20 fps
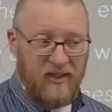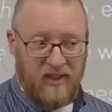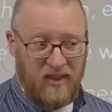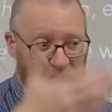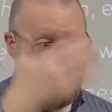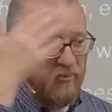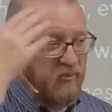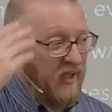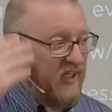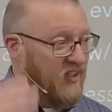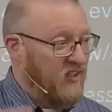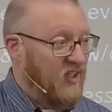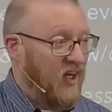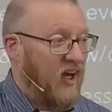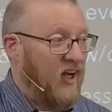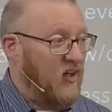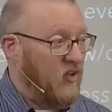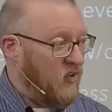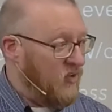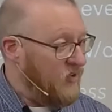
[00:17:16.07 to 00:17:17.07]

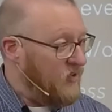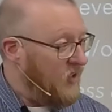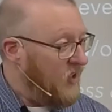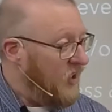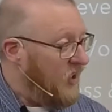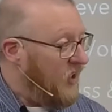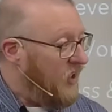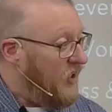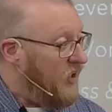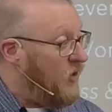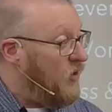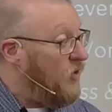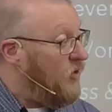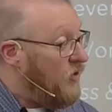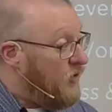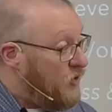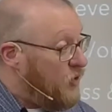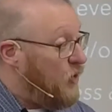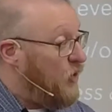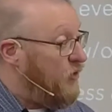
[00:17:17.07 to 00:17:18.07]
McDonald's, you know,
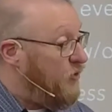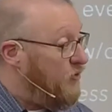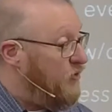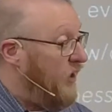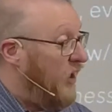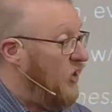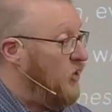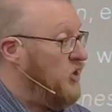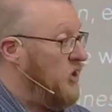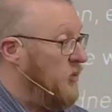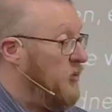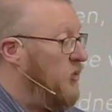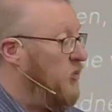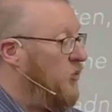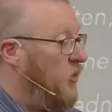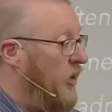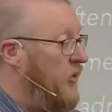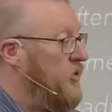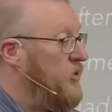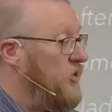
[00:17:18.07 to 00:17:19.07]
to the fellowship of
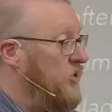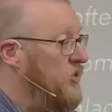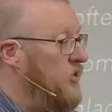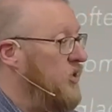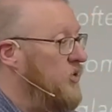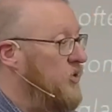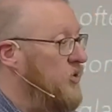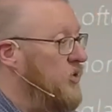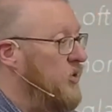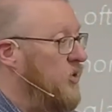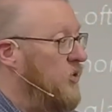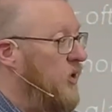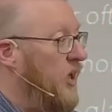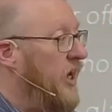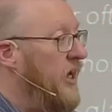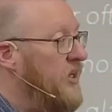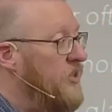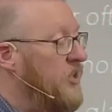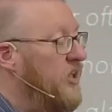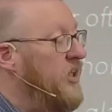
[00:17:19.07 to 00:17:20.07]
brothers and sisters in
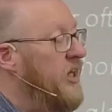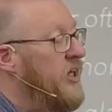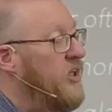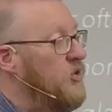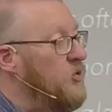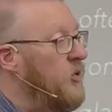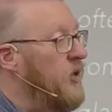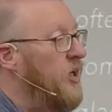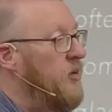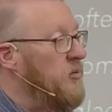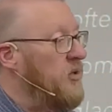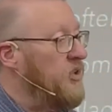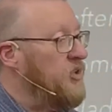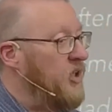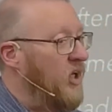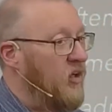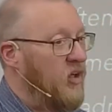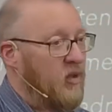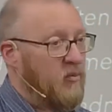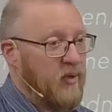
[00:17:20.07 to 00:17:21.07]
Christ. And here's what I'm going to tell
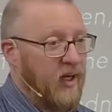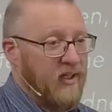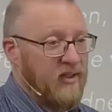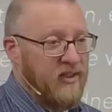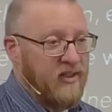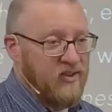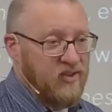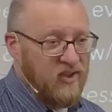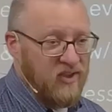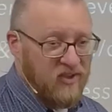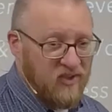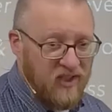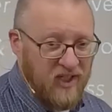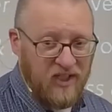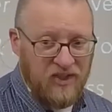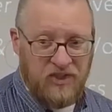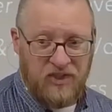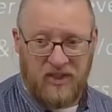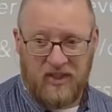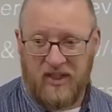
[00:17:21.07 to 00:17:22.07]
you about this
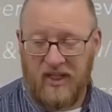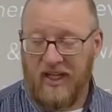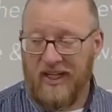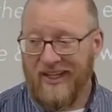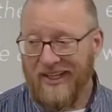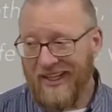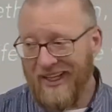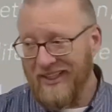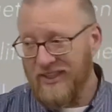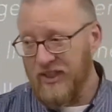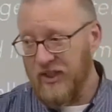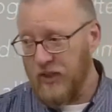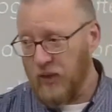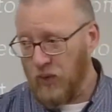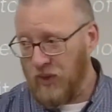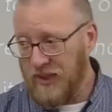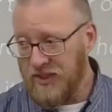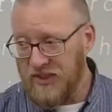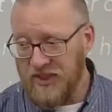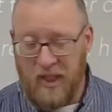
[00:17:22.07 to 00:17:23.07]
discussion Is it the
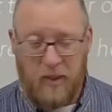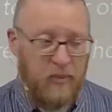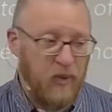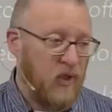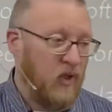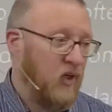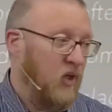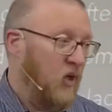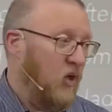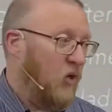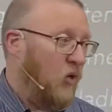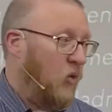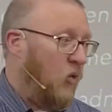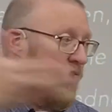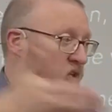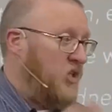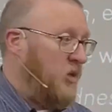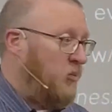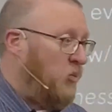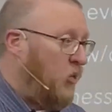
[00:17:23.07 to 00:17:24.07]
Lord's Supper or is
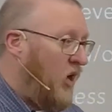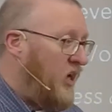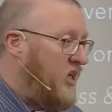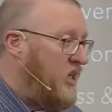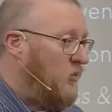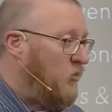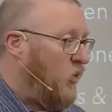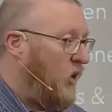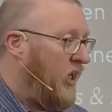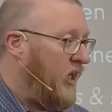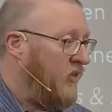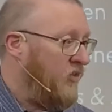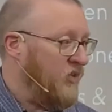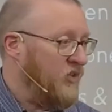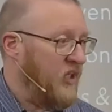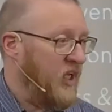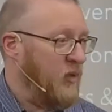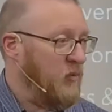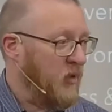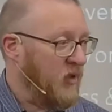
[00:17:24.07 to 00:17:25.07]
it breaking bread at the
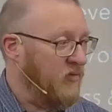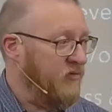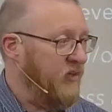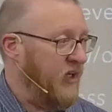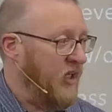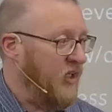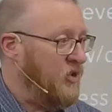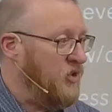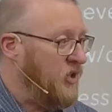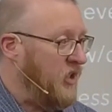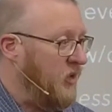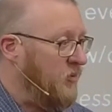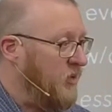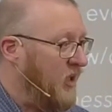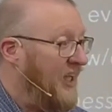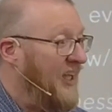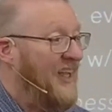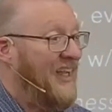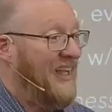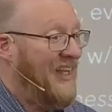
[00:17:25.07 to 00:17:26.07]
table of fellowship?
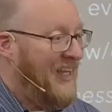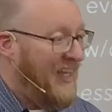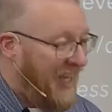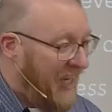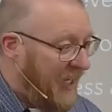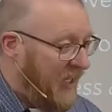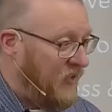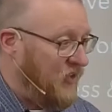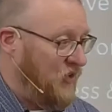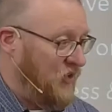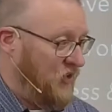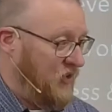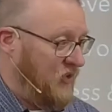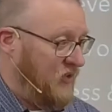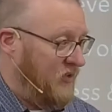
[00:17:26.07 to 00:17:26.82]
Yes.